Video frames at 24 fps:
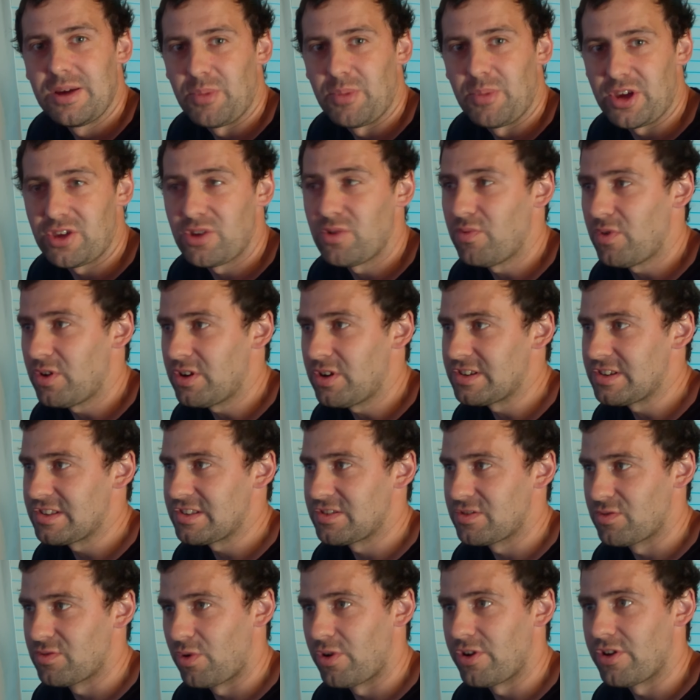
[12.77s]
But you want to
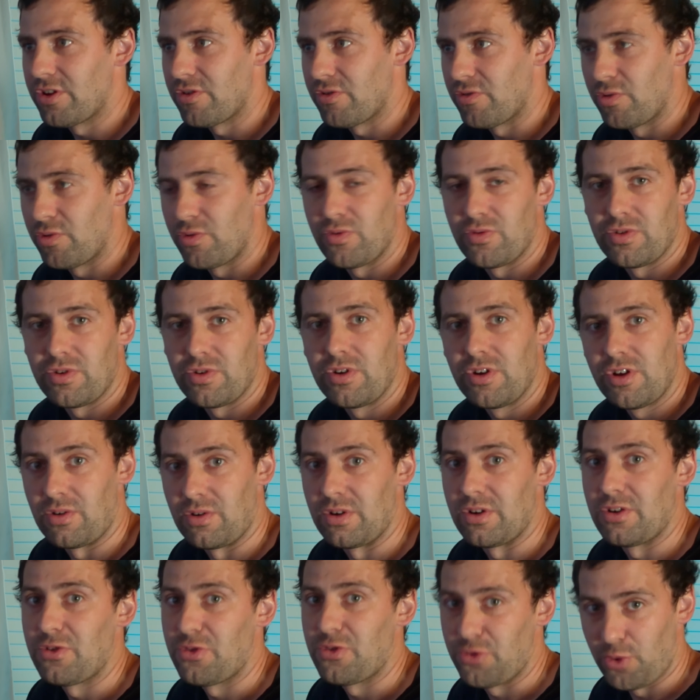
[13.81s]
store your Rune
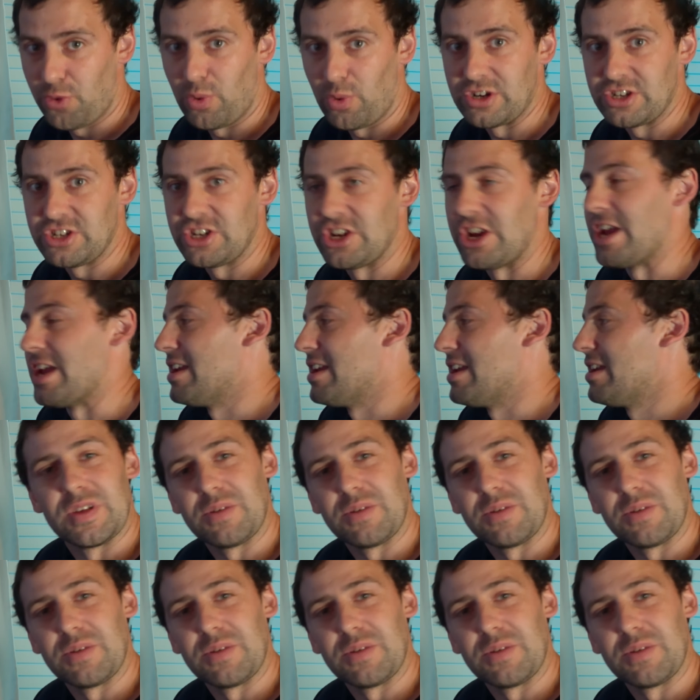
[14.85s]
on Thorchain.